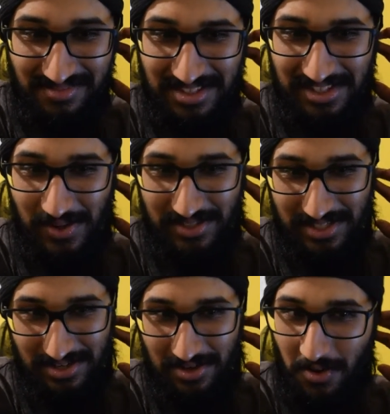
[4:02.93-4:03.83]
So that was
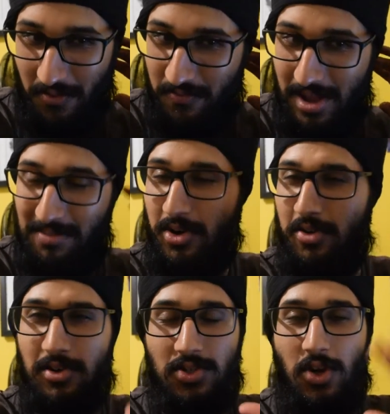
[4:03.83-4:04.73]
in November
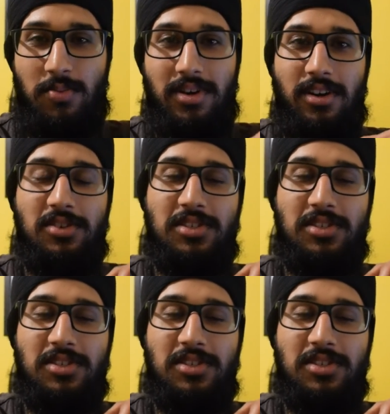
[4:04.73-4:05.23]
or October or